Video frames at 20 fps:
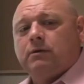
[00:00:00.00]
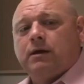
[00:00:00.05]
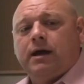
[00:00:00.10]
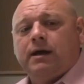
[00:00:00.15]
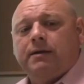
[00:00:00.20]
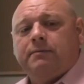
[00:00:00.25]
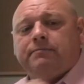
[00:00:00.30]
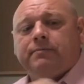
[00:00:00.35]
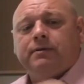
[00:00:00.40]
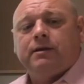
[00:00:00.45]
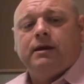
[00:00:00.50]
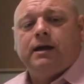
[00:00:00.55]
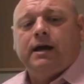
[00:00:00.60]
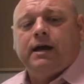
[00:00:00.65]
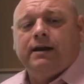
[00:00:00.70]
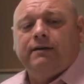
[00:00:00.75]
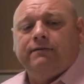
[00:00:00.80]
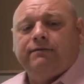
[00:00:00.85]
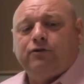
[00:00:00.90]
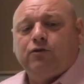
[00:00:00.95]
Okay?
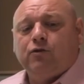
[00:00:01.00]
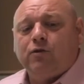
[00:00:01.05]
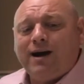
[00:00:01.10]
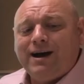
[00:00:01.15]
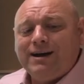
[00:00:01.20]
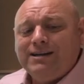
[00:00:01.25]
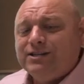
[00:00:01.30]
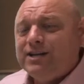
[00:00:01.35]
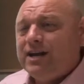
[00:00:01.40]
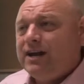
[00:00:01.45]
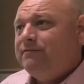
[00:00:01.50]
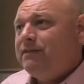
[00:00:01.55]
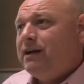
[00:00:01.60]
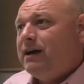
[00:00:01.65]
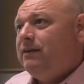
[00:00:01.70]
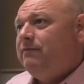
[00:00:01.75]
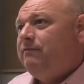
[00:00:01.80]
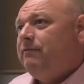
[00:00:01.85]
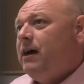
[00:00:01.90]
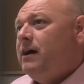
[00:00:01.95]
And if Christ gave
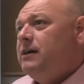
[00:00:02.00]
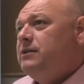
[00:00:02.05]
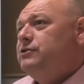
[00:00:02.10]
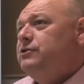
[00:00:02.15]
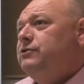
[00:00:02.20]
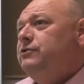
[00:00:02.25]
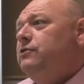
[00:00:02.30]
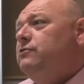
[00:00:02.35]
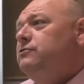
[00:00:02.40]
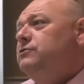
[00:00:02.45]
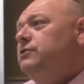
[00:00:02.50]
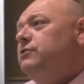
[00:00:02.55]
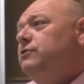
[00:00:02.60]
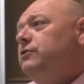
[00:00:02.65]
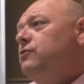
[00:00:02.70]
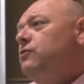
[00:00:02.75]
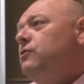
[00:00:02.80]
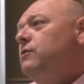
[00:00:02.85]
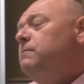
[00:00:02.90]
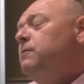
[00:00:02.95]
that advice to those
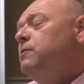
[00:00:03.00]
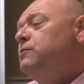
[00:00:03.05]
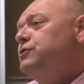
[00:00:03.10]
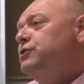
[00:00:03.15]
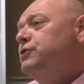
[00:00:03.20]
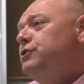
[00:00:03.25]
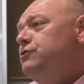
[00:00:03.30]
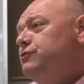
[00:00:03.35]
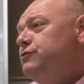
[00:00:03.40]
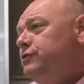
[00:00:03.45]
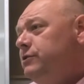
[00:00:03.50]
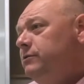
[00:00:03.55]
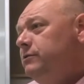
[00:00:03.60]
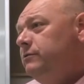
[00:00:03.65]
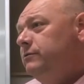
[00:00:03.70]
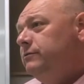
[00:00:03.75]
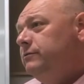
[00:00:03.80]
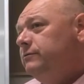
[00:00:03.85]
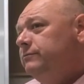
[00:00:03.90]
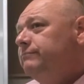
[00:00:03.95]
undergoing persecution,
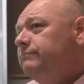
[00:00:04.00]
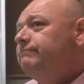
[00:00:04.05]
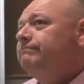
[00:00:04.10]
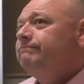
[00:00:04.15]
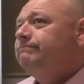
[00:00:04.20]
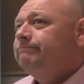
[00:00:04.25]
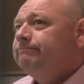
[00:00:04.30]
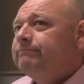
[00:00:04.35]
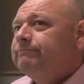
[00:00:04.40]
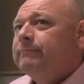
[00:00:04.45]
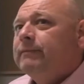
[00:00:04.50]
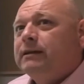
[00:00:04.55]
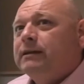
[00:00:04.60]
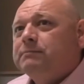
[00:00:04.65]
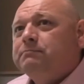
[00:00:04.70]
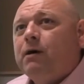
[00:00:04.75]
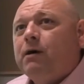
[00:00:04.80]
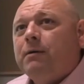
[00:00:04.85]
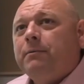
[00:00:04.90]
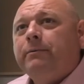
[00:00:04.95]

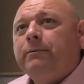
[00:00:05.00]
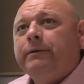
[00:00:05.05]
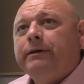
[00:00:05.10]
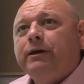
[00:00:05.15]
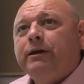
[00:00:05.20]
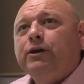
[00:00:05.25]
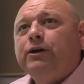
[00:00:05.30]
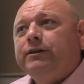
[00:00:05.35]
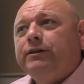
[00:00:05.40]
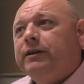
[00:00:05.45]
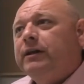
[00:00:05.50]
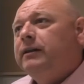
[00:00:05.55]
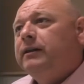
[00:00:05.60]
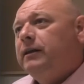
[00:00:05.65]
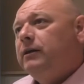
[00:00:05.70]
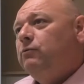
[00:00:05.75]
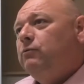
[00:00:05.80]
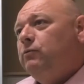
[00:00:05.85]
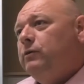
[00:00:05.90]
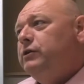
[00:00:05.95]
it's probably a good
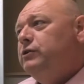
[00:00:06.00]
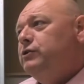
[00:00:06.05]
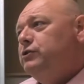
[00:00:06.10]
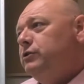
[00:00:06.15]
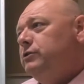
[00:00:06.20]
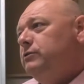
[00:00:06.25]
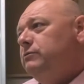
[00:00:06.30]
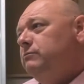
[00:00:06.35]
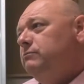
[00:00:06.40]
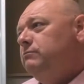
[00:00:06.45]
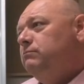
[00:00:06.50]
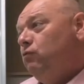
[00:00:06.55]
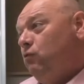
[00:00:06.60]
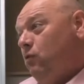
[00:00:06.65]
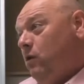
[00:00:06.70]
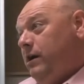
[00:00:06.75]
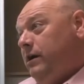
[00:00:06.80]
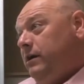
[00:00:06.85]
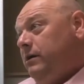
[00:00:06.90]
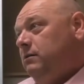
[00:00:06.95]
thing that we should
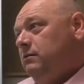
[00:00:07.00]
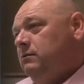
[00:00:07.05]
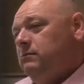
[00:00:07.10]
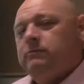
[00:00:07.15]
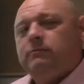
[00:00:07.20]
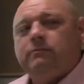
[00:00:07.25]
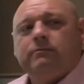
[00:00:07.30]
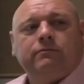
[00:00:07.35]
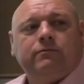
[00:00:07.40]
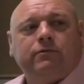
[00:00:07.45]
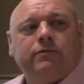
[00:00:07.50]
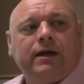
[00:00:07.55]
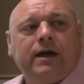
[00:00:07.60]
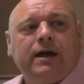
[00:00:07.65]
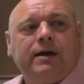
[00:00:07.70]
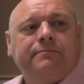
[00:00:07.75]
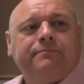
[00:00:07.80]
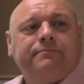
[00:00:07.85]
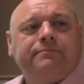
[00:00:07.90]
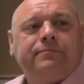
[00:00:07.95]
pray for
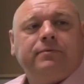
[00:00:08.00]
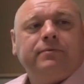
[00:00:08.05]
that.